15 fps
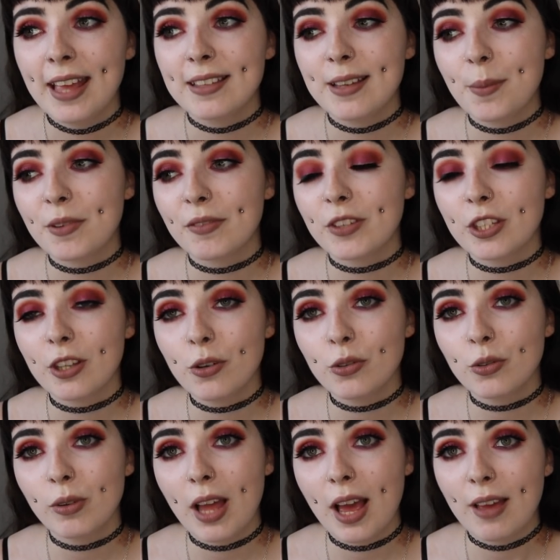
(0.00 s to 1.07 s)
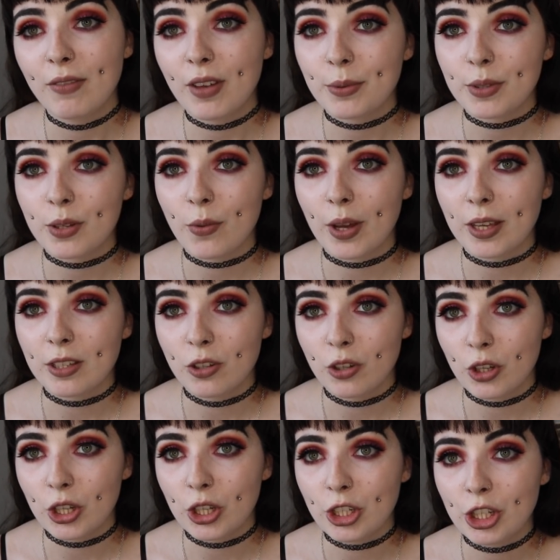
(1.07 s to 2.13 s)
In terms of a social life, it was quite
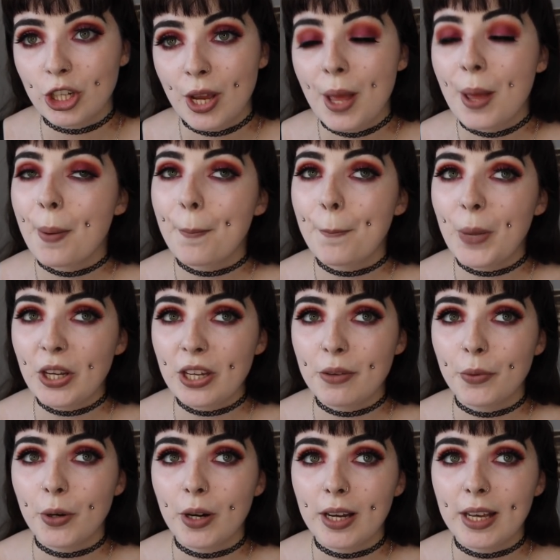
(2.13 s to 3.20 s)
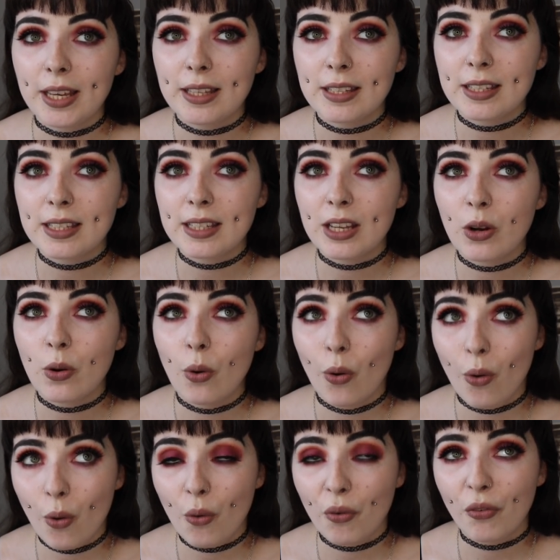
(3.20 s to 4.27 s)
good. Money-wise,
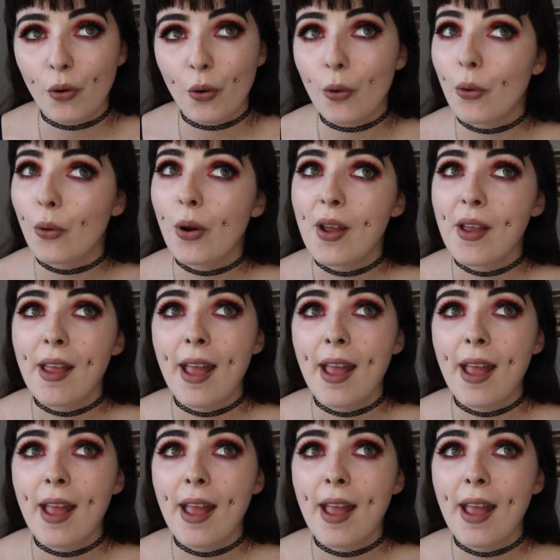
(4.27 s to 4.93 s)
awful.